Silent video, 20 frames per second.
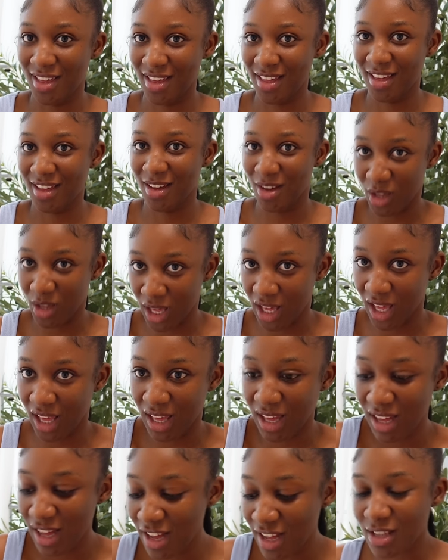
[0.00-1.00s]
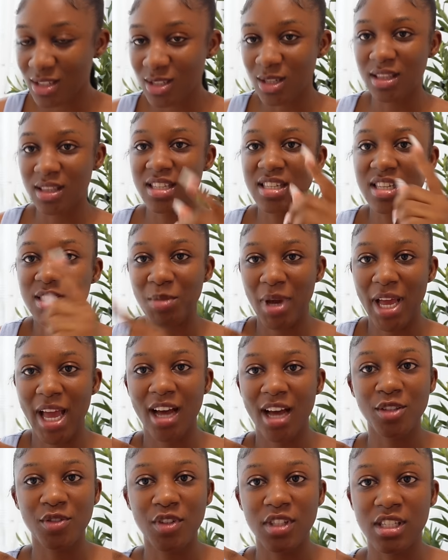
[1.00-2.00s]
okay so this is my
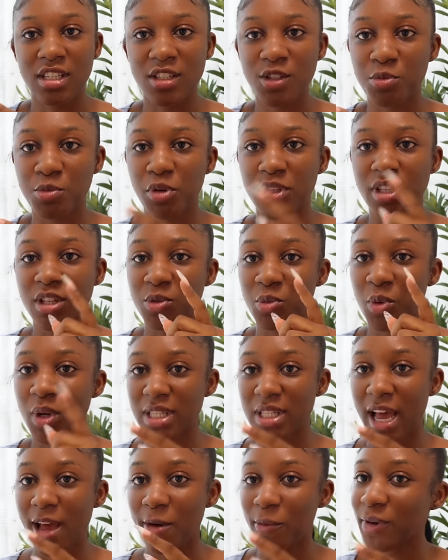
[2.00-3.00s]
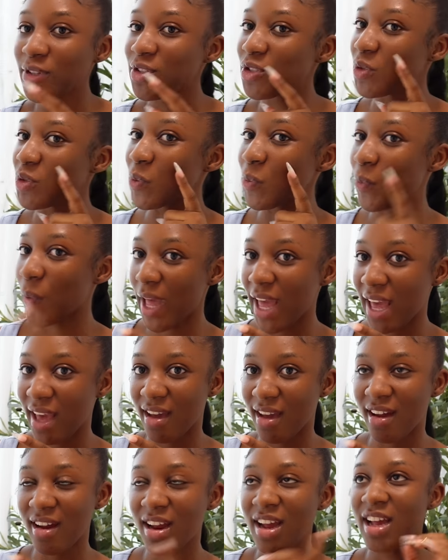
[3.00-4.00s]
outfit inspo this is what i want to
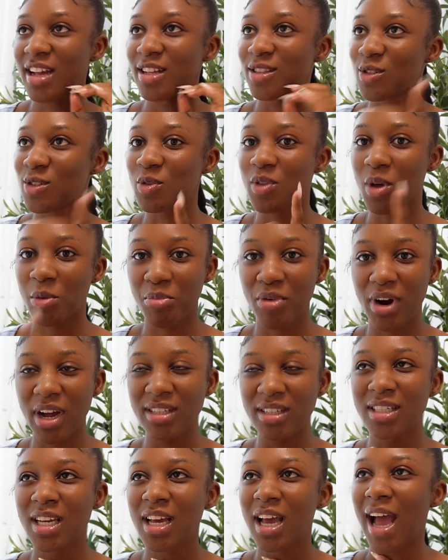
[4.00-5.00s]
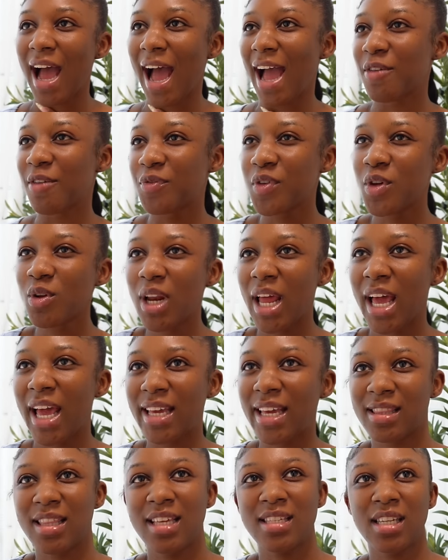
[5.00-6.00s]
wear to the branch. I feel
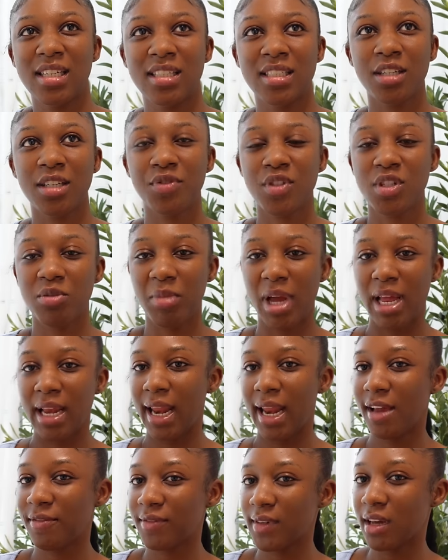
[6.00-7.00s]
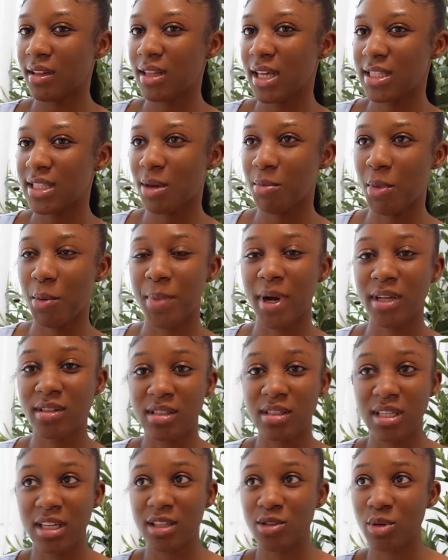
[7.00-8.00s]
like there's a shift in my life now that I'm about
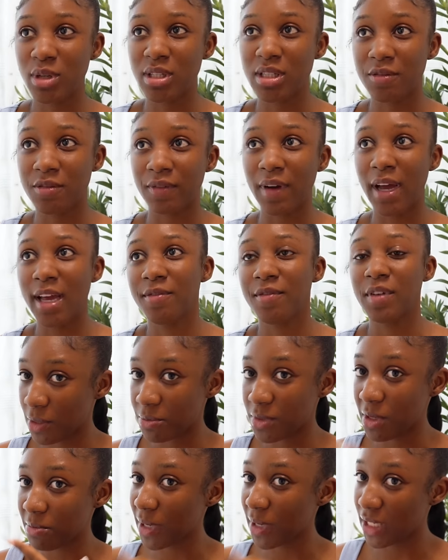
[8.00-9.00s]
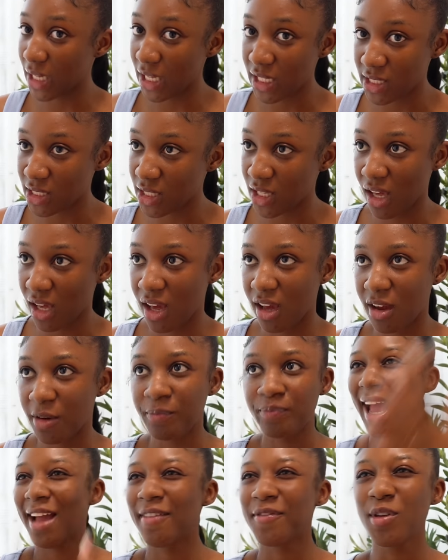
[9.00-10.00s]
to turn 25, September next year.
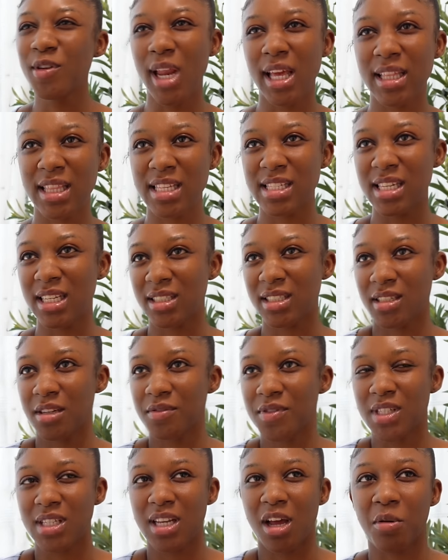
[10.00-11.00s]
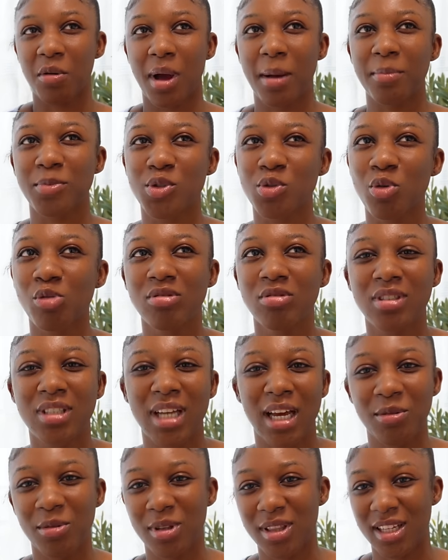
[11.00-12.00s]
I feel like there's a shift now. I'm so
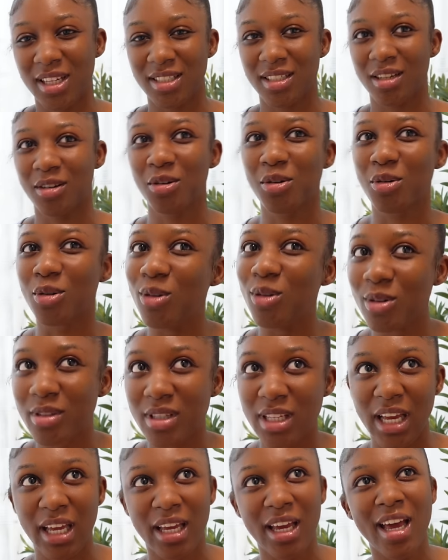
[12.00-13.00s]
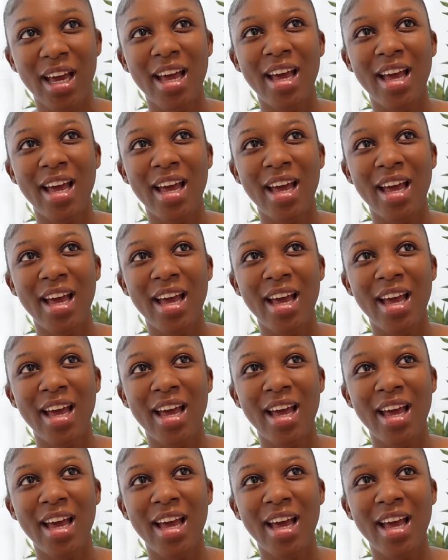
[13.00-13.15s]
done with Ashao clothes. Like,